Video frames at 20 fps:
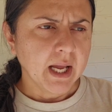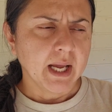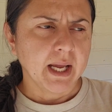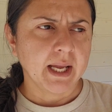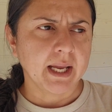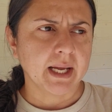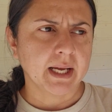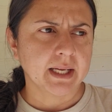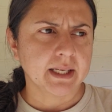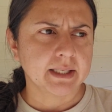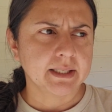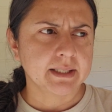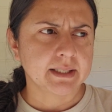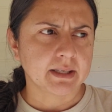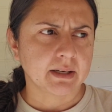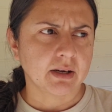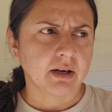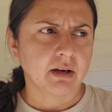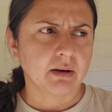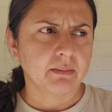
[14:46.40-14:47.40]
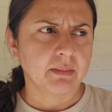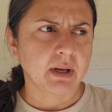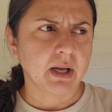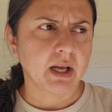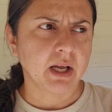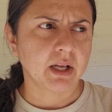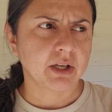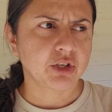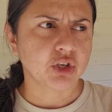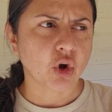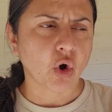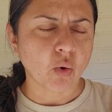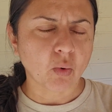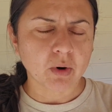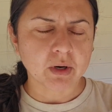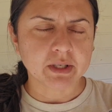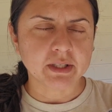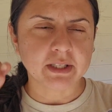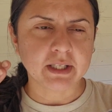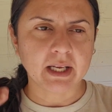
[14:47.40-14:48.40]
And
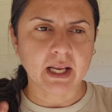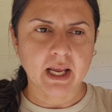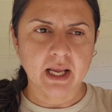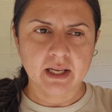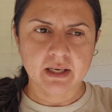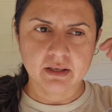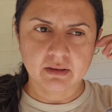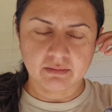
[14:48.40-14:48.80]
towards the end